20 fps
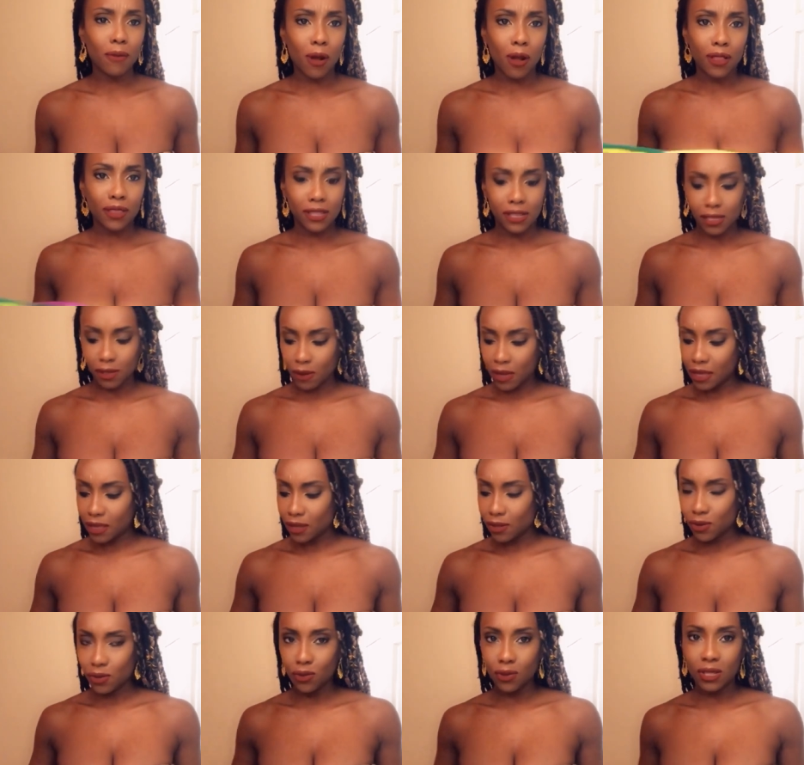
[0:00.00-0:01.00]
these bathing
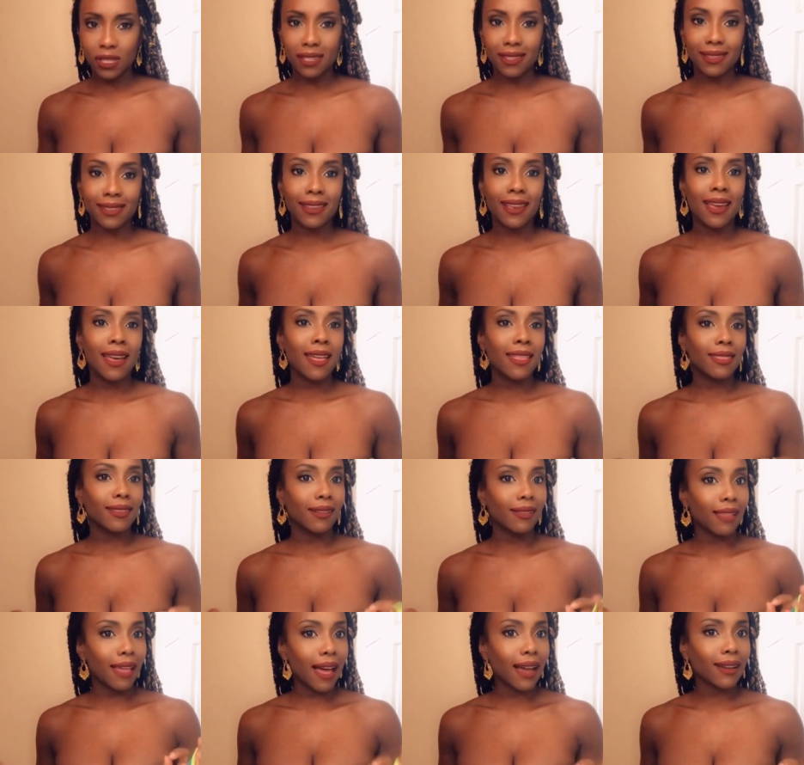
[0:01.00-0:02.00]
suits is the
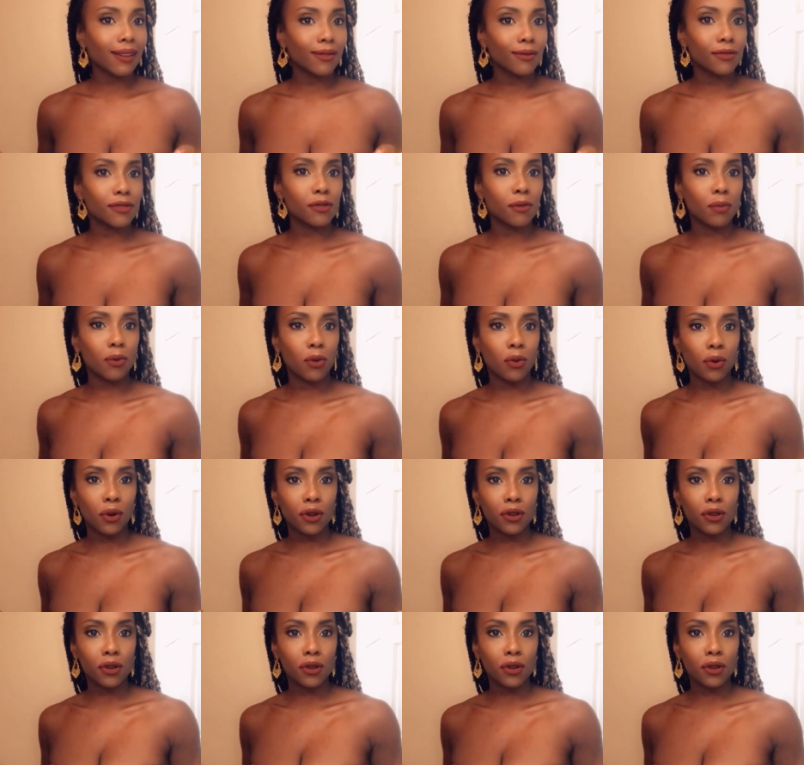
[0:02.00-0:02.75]
lack of support.